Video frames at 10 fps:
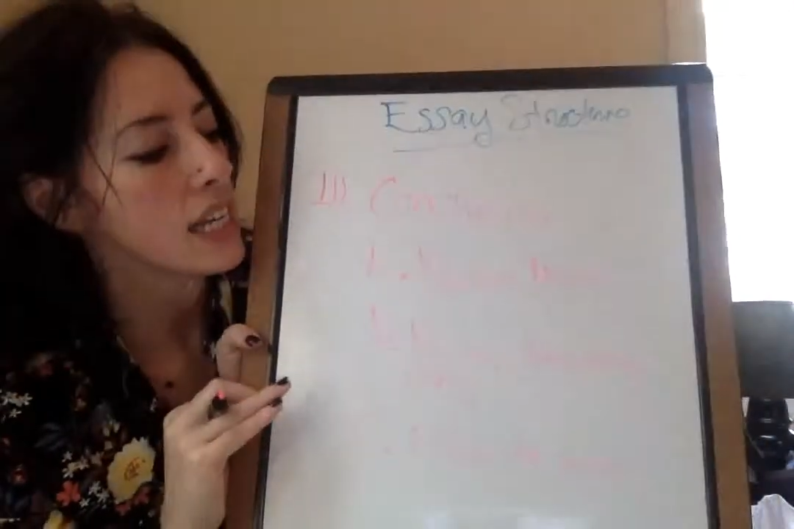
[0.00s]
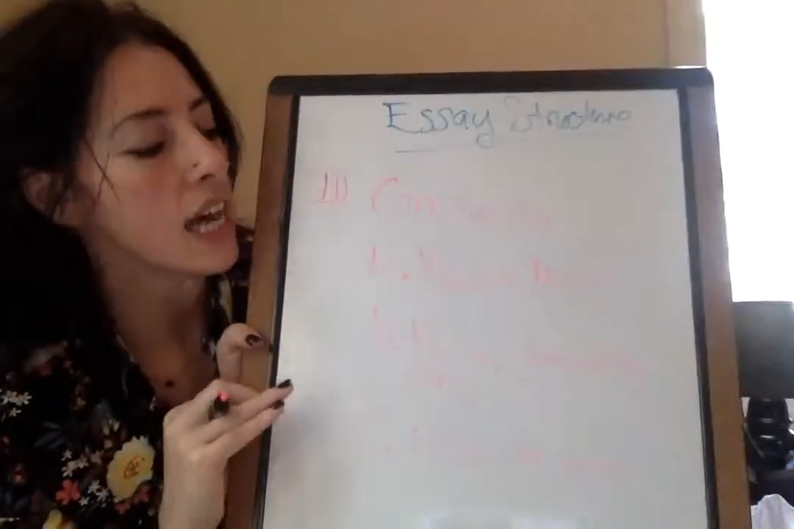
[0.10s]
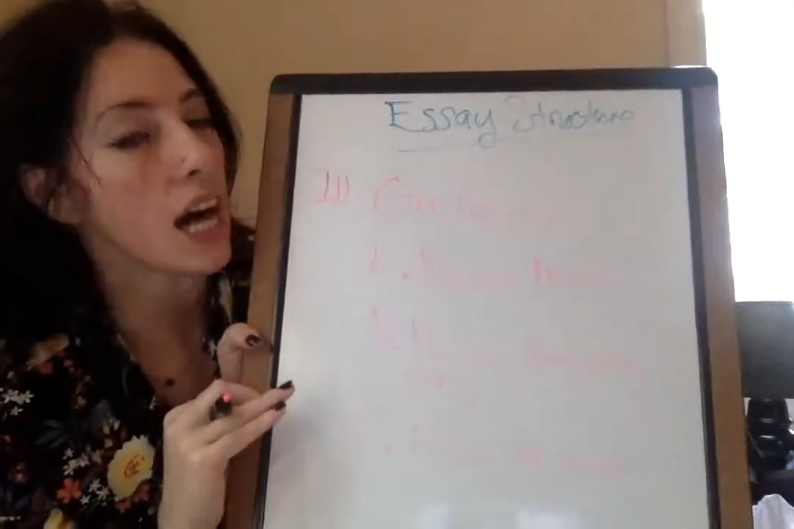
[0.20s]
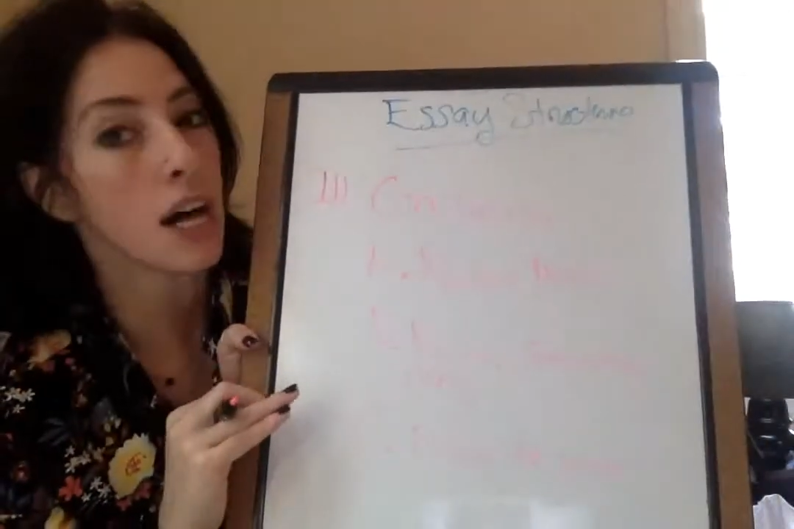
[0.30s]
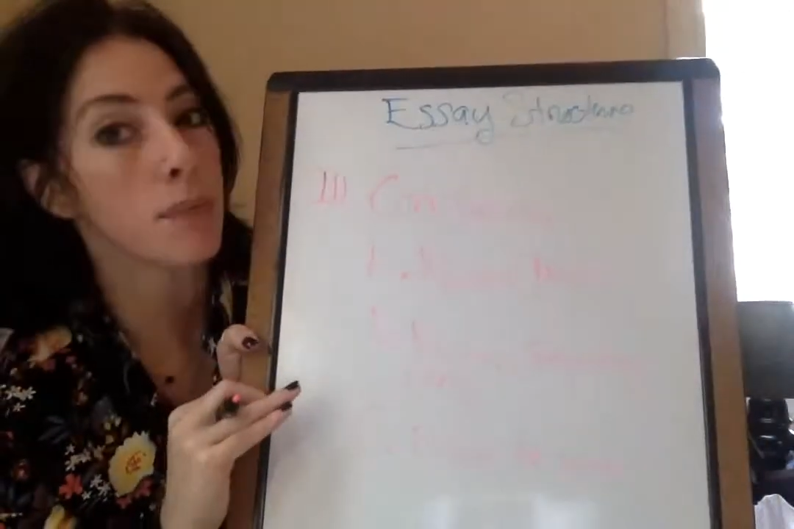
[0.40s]

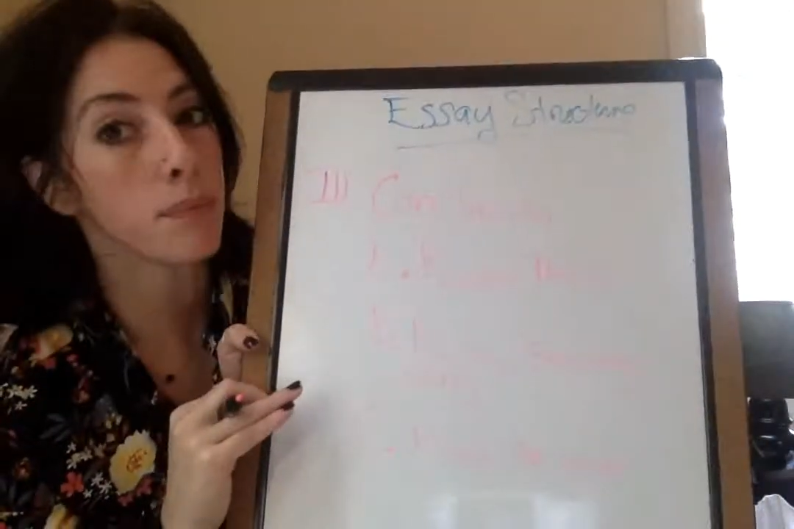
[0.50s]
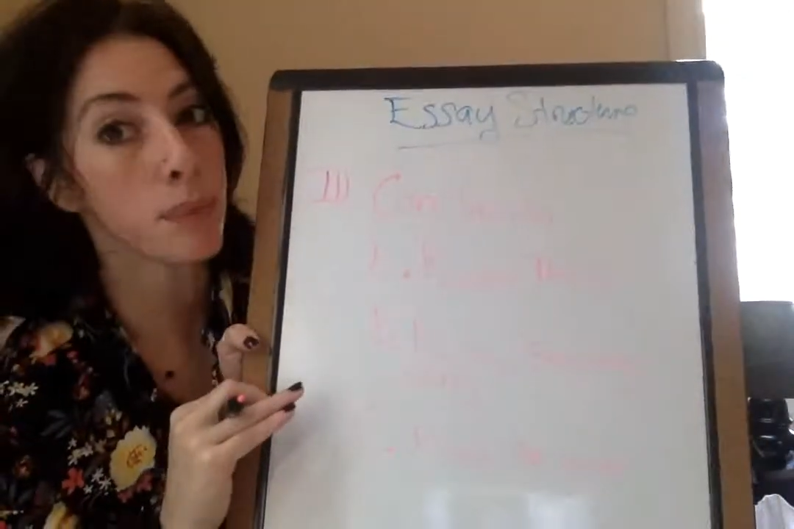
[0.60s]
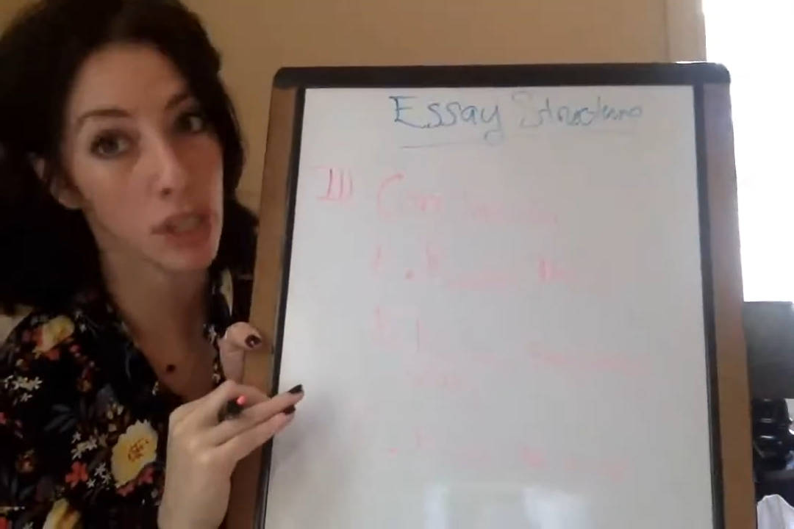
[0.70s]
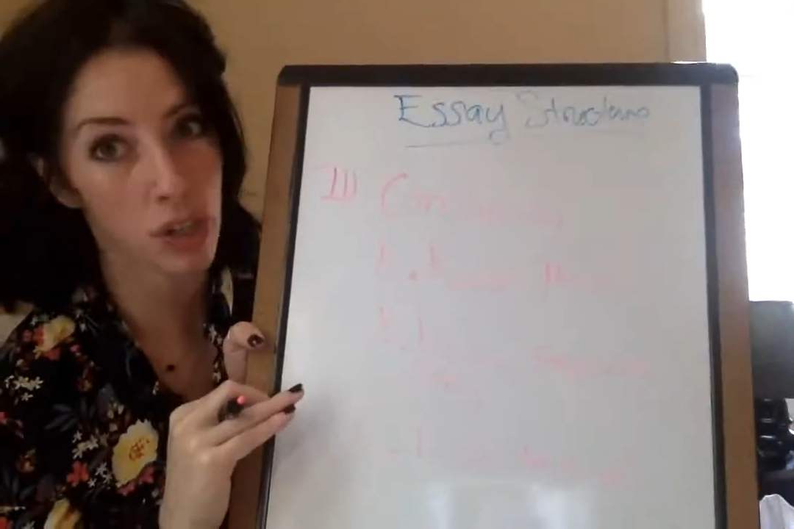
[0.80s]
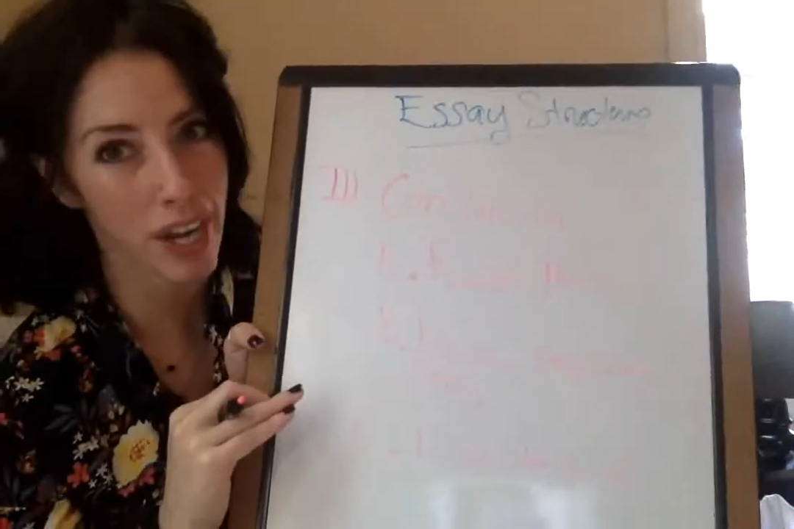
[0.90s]

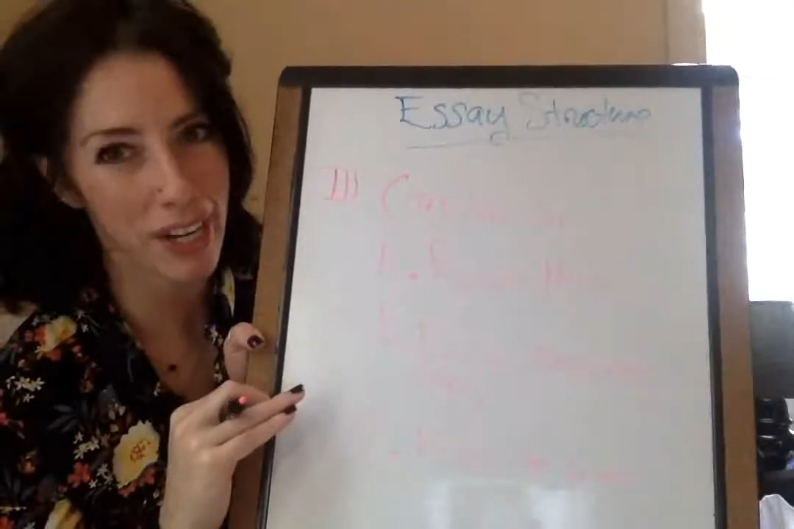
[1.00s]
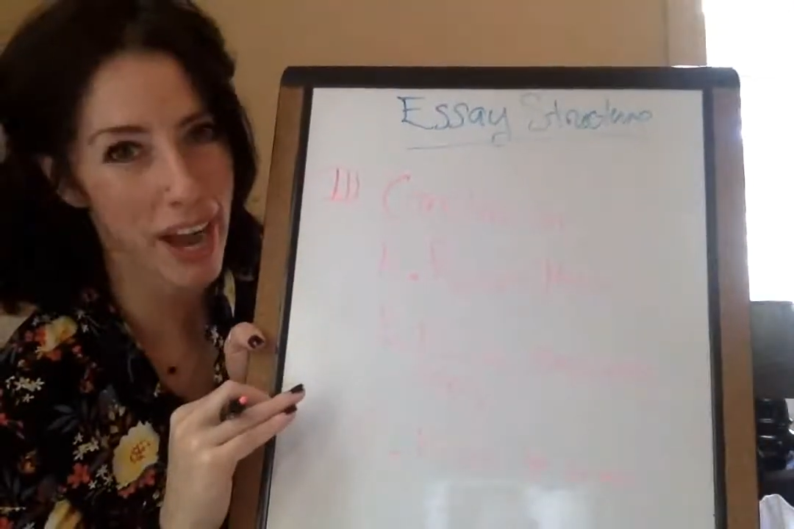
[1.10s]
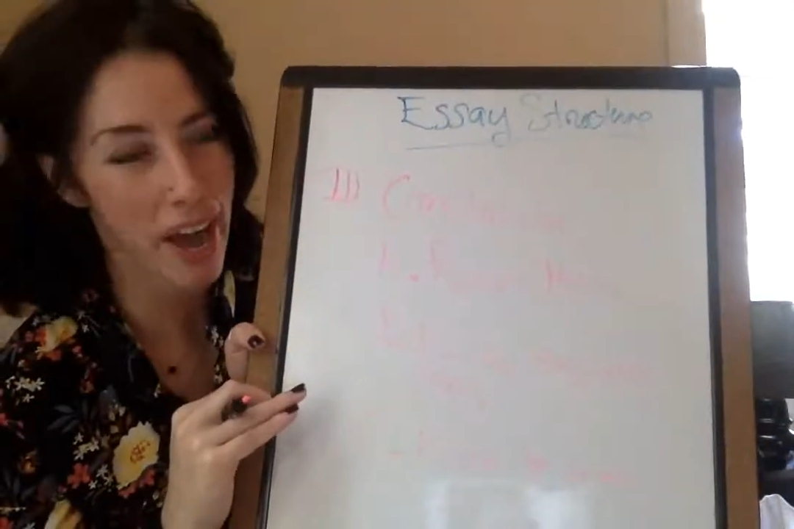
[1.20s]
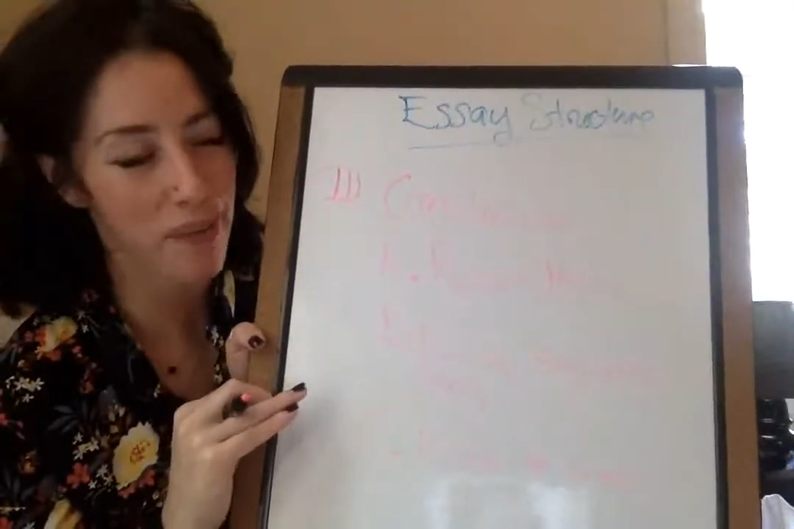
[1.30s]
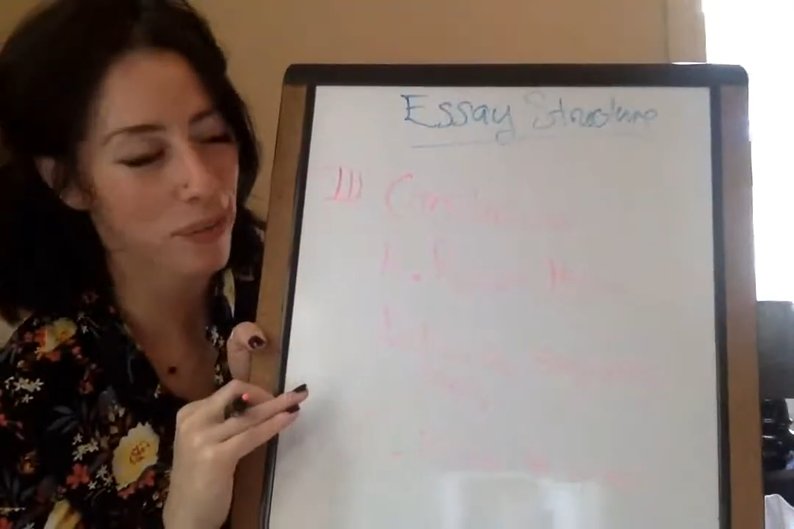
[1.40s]
but you're not going to ever